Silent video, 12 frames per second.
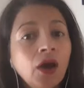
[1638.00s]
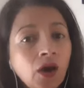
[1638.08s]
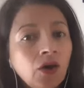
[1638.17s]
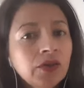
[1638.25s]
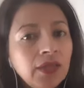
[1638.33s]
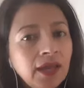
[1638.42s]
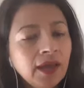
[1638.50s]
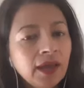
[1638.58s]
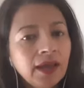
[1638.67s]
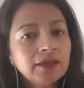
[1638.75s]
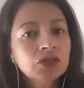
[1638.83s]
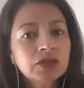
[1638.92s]
oh yeah,
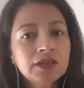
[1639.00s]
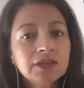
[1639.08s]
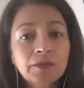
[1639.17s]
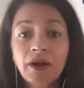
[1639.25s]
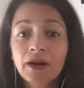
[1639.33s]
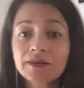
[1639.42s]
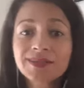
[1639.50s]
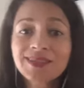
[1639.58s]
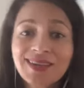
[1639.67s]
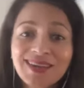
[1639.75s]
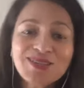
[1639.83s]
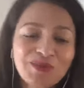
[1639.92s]
actually
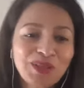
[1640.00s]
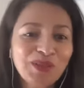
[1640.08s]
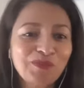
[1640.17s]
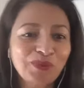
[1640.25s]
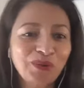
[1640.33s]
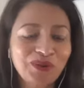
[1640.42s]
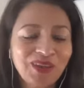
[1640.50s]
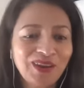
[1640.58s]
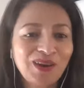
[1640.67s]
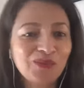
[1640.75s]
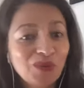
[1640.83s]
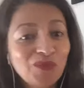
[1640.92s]
democracy is really broken
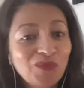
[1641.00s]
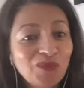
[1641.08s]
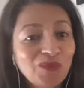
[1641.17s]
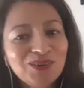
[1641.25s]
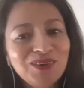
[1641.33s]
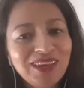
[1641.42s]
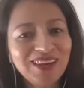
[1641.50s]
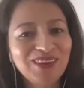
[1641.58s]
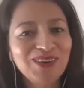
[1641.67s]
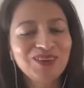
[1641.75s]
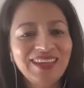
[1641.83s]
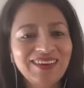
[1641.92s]
and we really do need
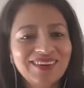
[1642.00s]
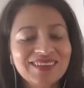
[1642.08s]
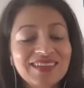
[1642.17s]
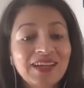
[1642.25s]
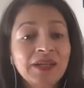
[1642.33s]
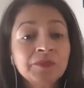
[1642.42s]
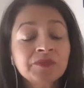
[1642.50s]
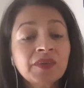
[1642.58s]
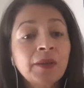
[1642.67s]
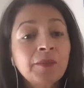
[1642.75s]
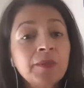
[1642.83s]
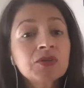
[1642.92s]
new leaders.
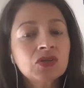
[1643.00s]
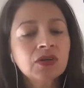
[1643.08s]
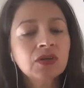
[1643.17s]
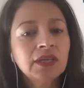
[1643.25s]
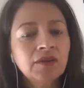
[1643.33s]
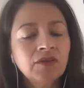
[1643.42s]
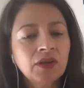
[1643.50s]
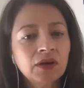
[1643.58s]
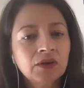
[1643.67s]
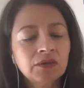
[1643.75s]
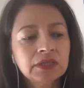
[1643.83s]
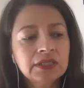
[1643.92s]
And people started giving
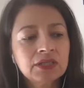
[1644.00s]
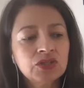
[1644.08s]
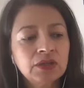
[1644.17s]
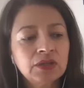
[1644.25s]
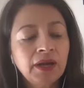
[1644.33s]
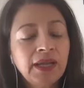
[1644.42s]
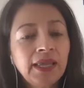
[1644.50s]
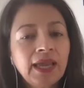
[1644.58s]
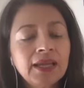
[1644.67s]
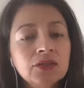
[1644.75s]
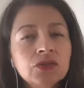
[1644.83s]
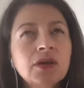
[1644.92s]
our organization money. And
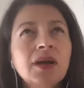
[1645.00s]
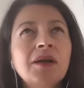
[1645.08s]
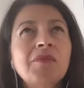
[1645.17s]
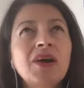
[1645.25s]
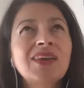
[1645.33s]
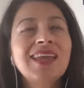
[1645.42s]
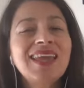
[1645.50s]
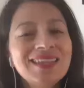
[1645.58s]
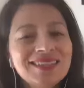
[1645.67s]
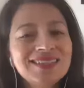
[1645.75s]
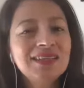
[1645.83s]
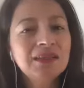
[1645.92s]
it took about
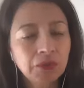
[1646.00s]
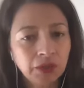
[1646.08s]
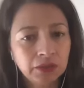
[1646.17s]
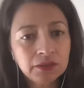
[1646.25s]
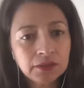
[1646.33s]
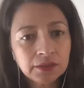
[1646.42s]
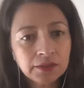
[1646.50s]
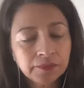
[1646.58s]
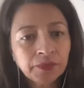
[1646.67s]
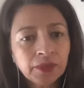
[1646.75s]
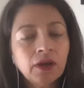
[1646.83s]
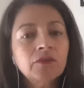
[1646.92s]
18 months
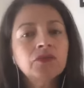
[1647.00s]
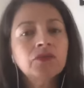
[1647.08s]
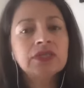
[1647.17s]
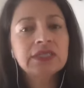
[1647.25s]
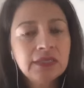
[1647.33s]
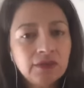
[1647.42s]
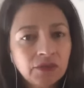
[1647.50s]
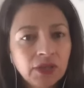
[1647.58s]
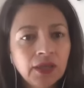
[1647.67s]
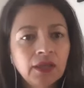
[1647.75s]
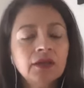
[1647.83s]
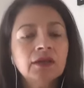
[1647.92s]
of
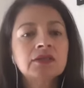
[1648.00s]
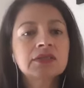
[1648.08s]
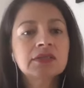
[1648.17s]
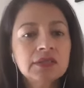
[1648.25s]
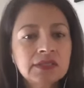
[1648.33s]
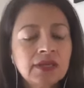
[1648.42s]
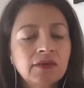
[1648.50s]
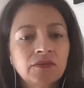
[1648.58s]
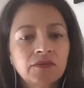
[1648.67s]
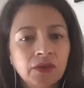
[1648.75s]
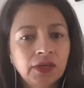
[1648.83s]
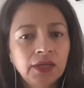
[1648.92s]
receiving consistent
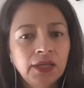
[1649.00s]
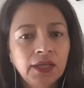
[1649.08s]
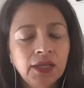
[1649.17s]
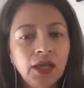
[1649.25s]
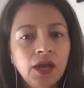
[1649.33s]
funding